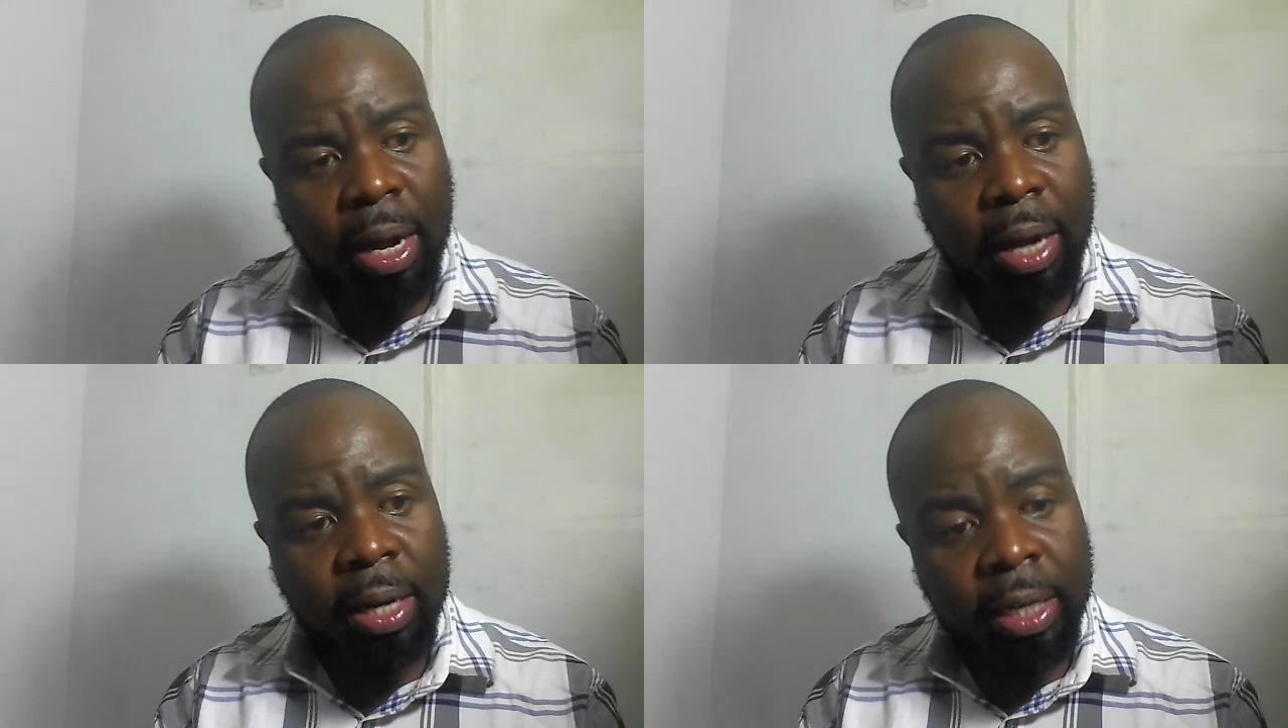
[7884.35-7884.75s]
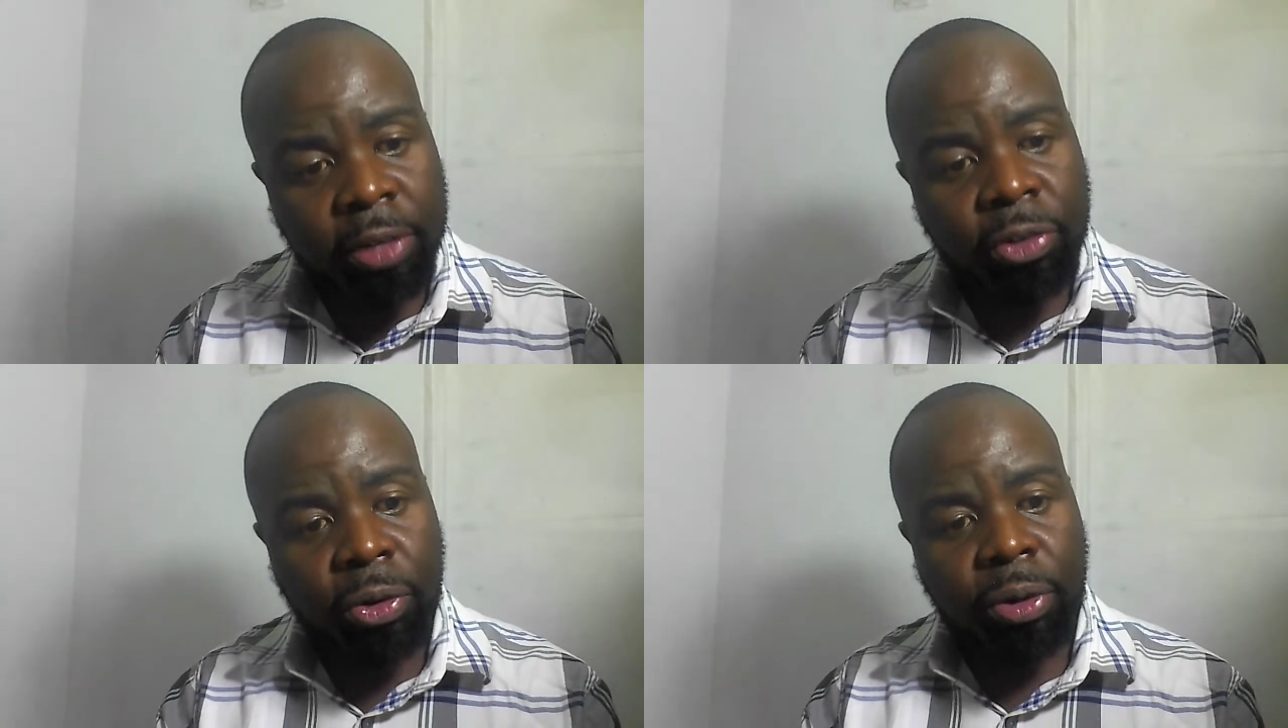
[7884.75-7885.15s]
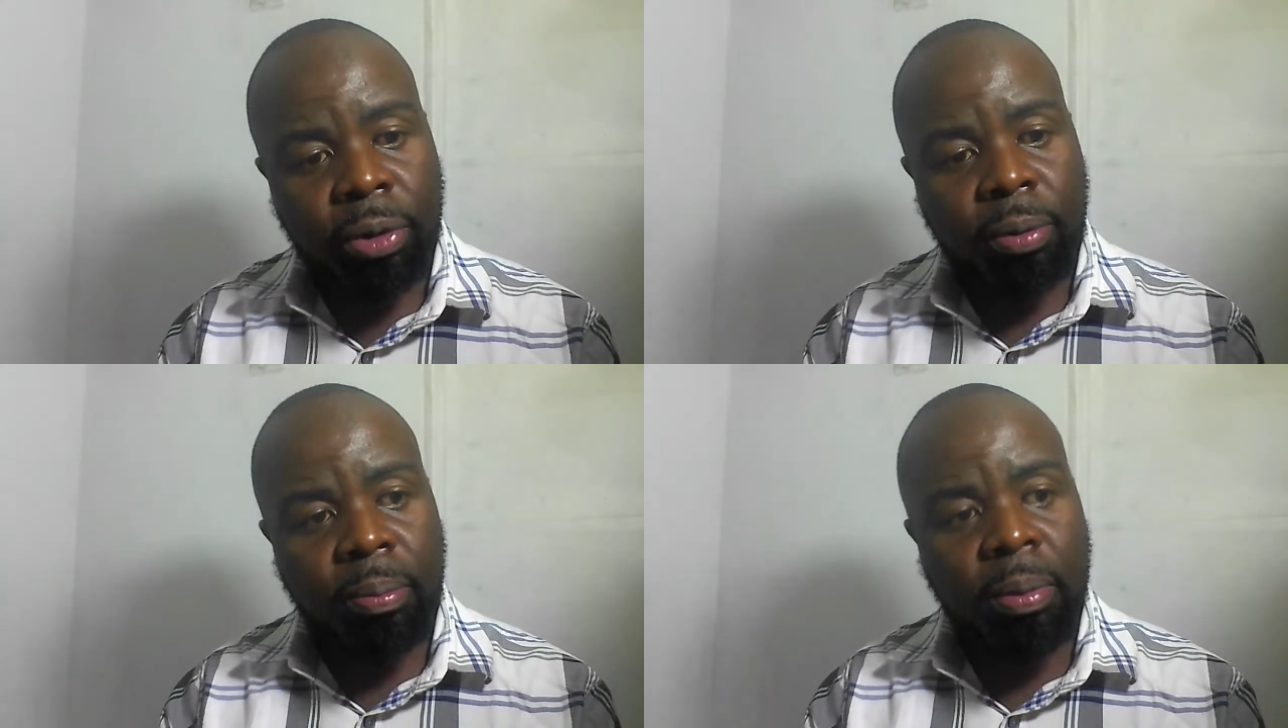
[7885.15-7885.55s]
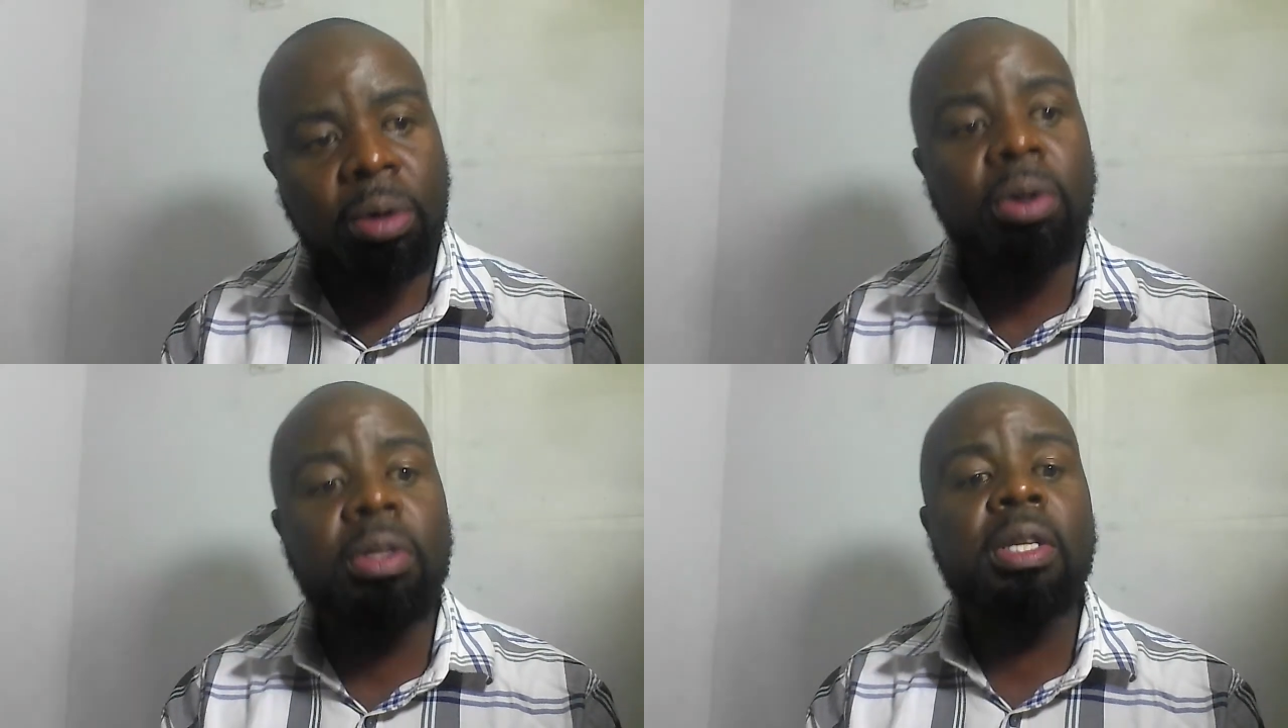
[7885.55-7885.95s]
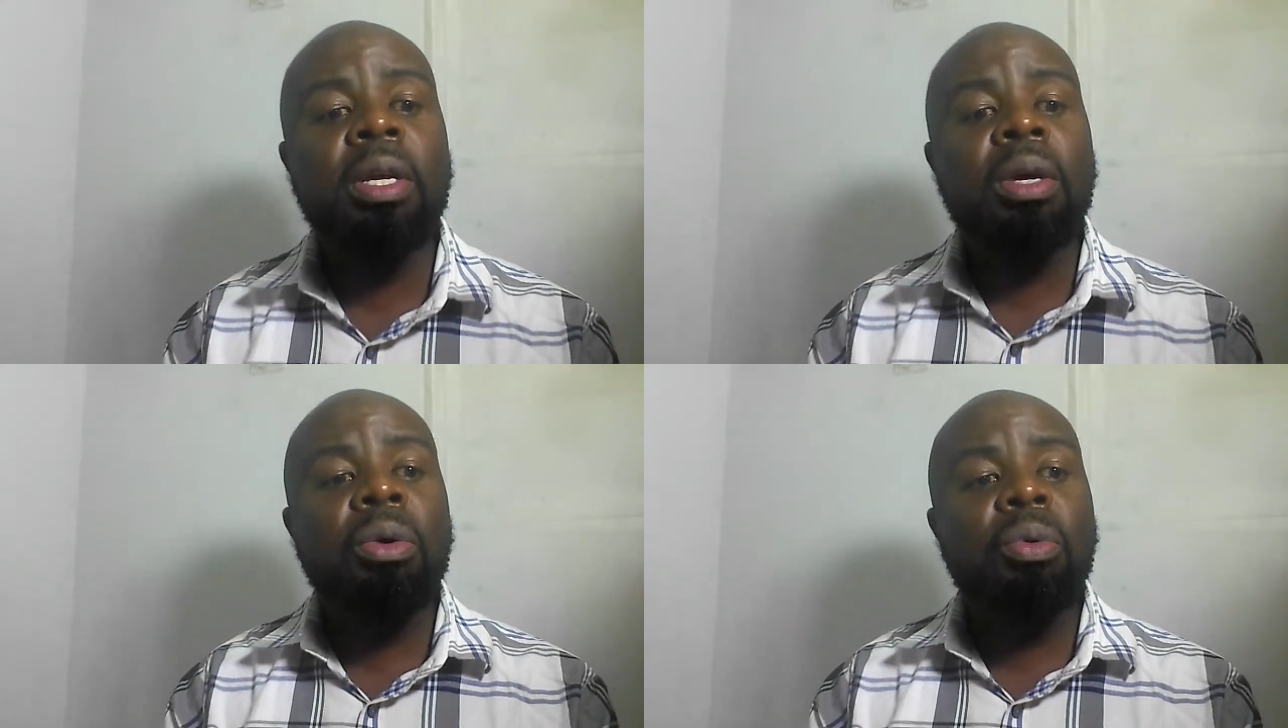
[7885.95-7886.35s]
addiction, because
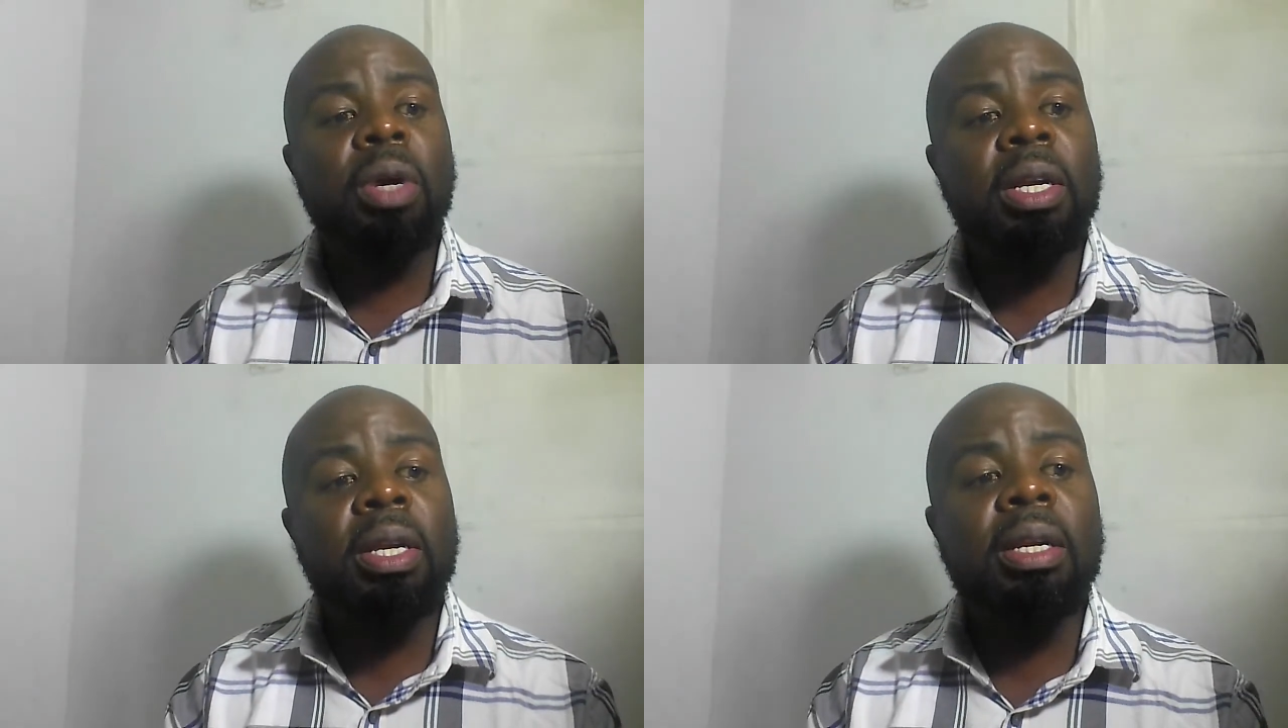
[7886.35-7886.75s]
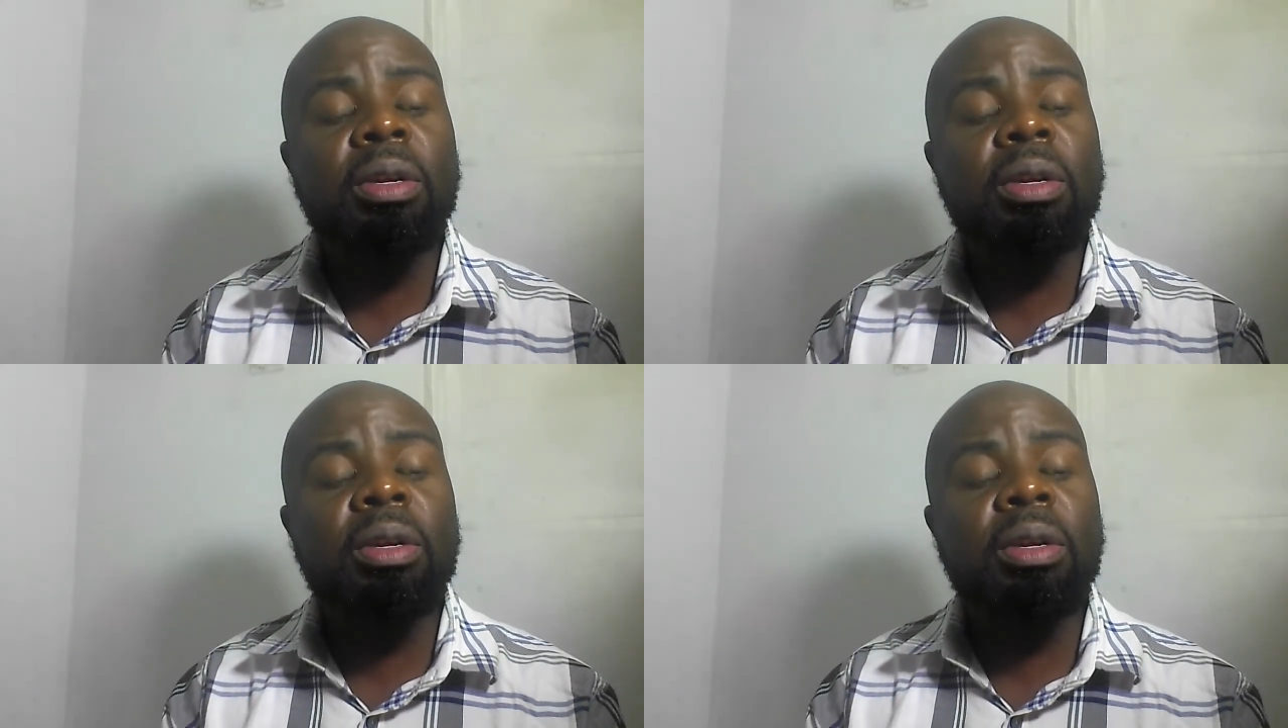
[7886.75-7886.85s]
when